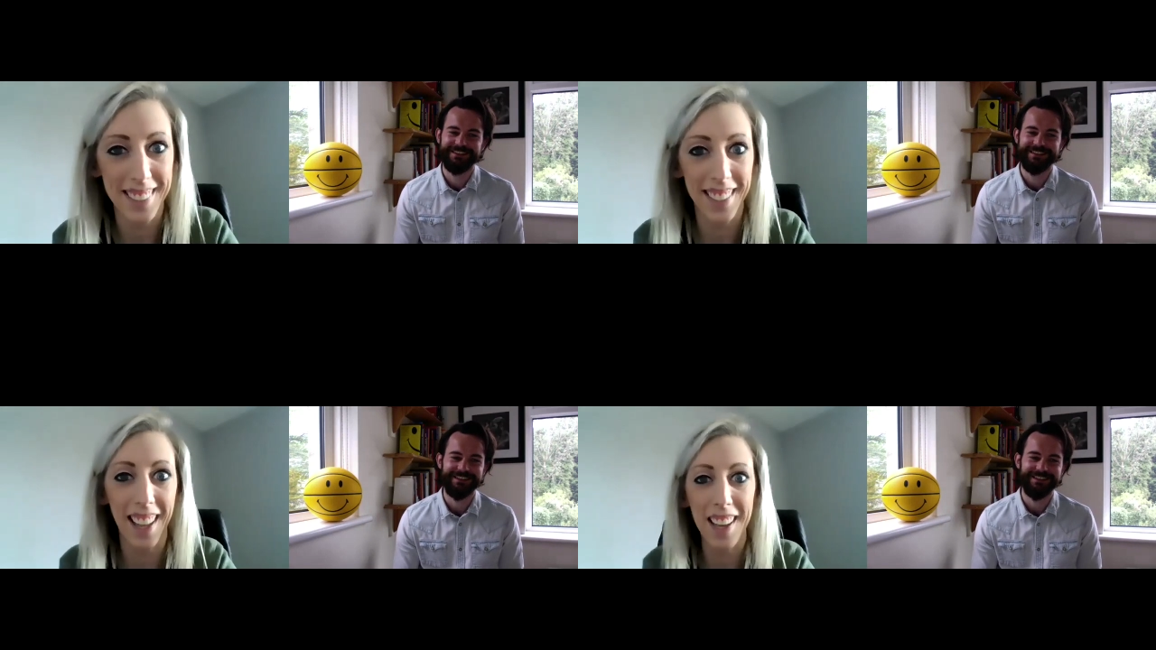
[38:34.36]

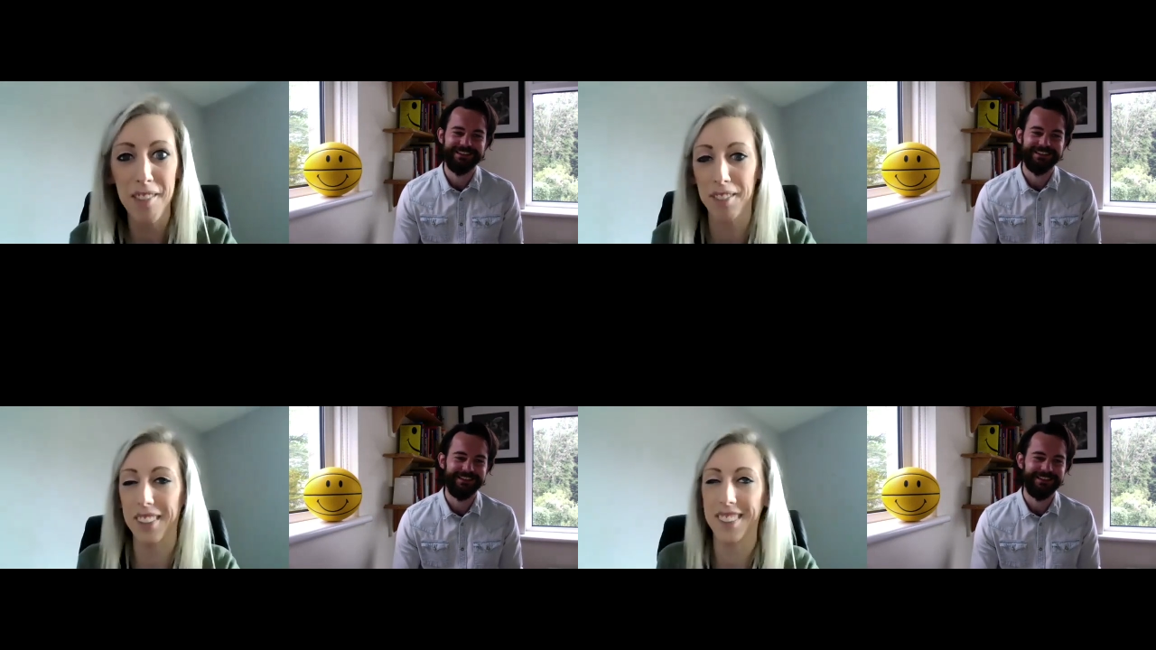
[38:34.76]
Speaker 1: in
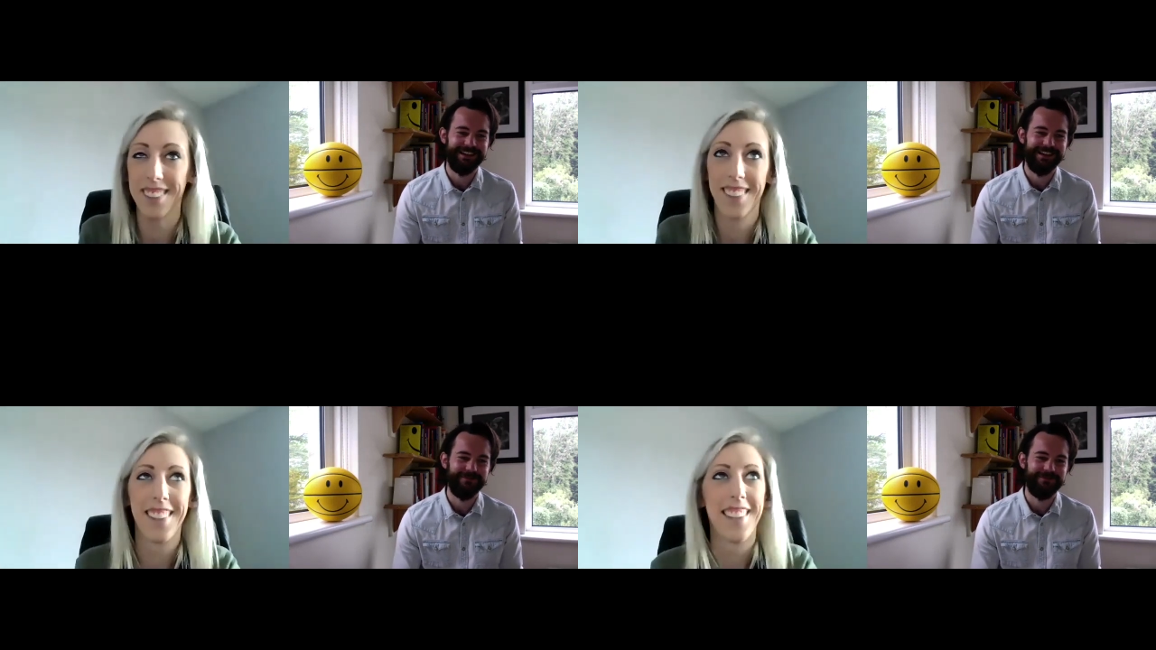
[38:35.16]
life. And
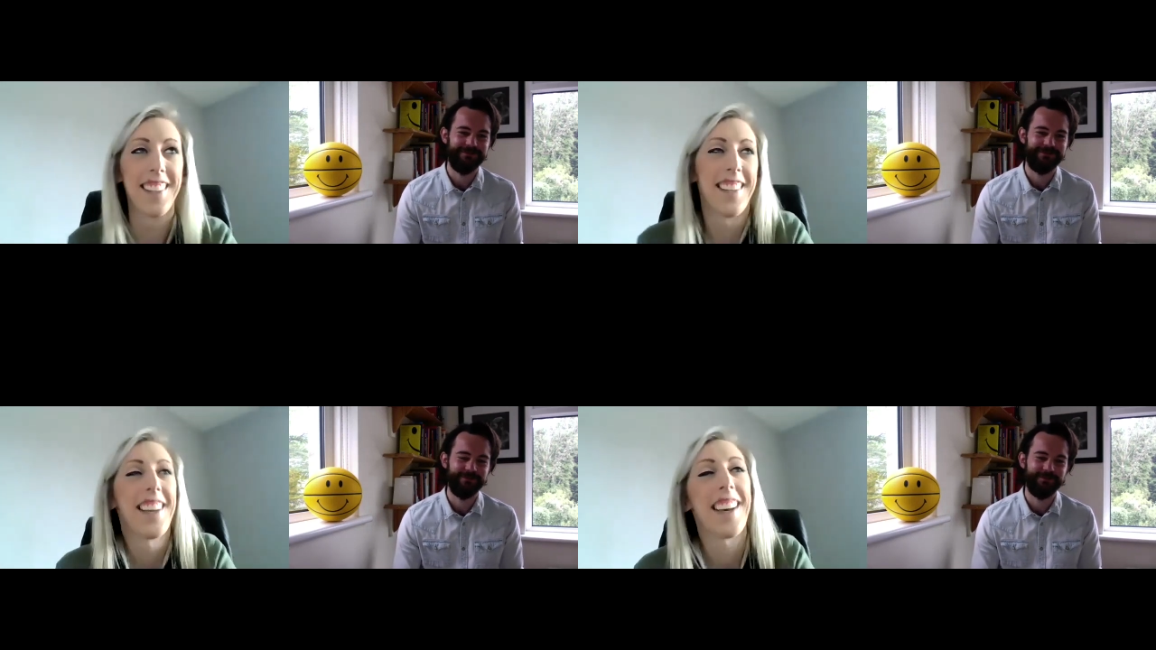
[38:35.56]
yeah
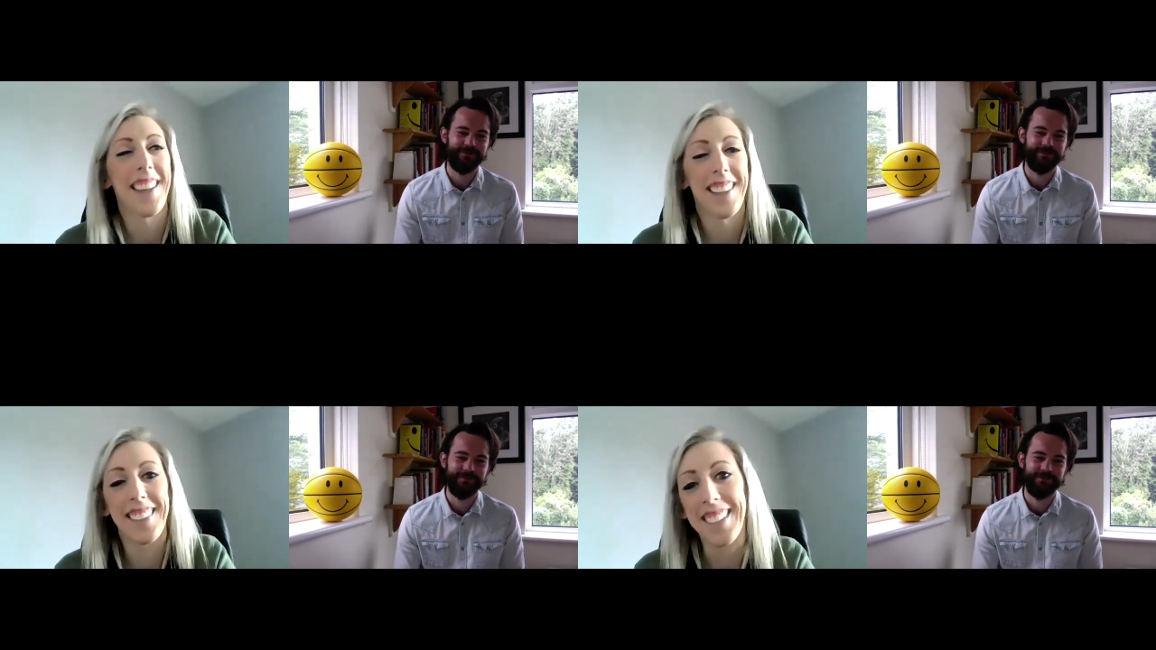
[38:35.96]

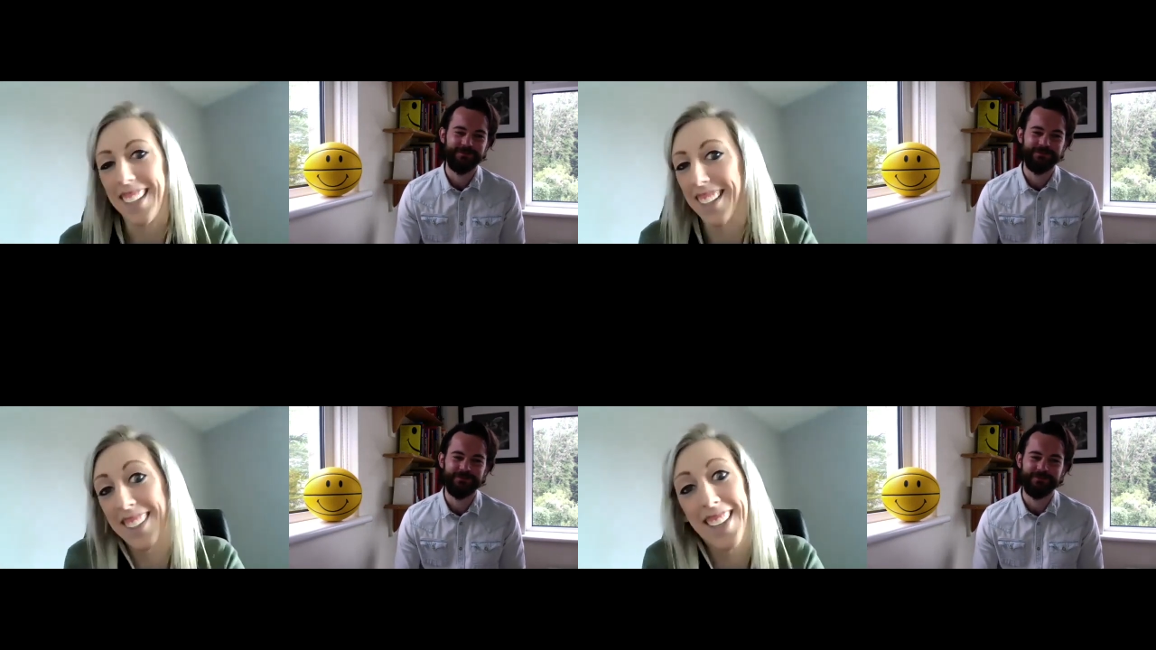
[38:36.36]
uh,
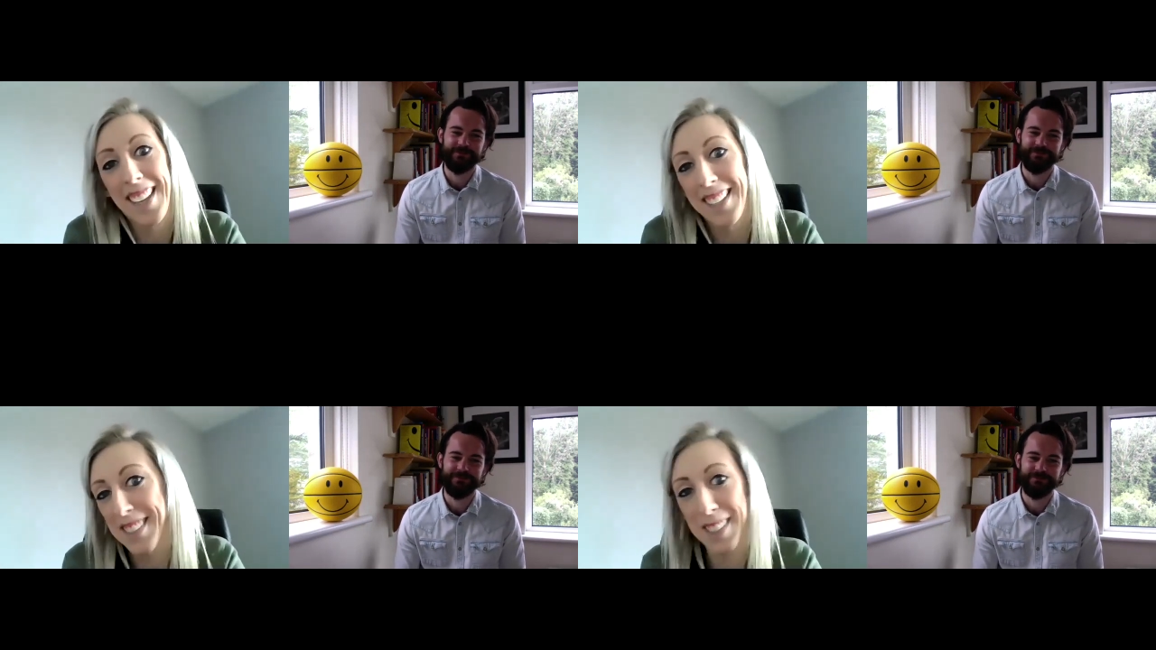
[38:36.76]
yeah,
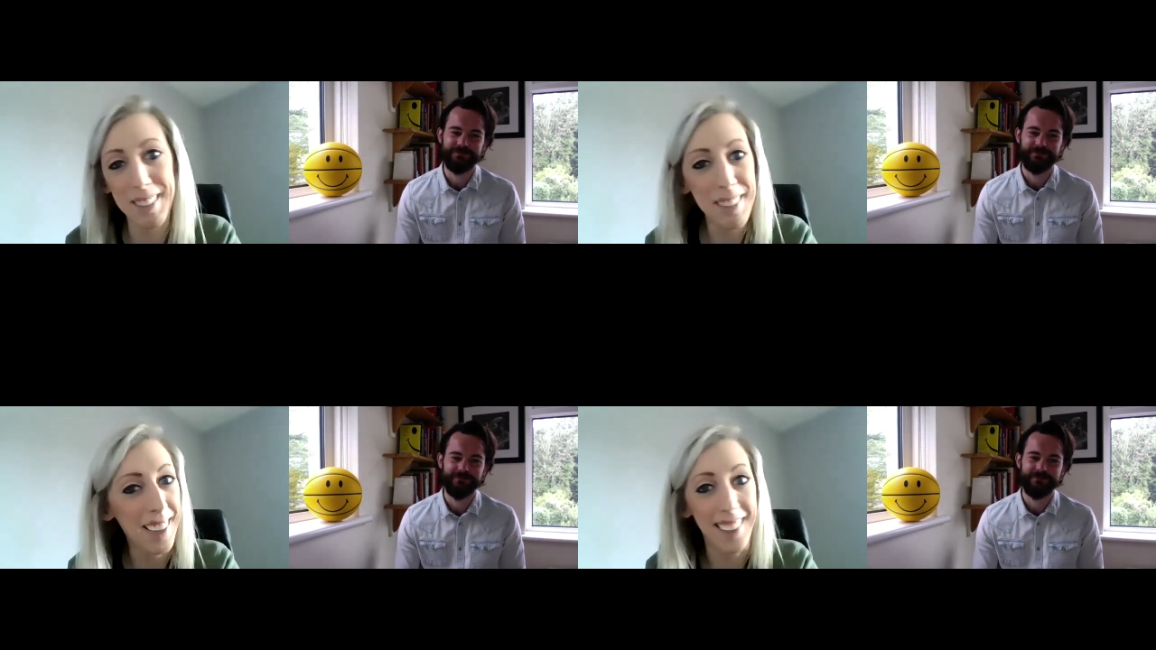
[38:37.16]
and
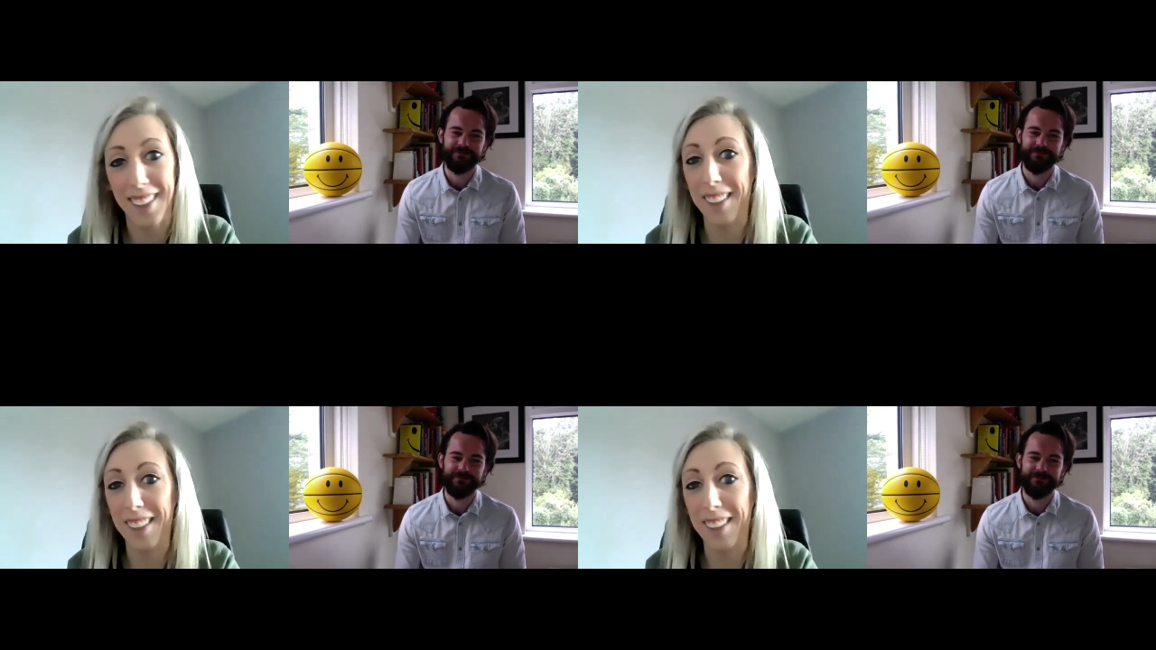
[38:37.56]
uh,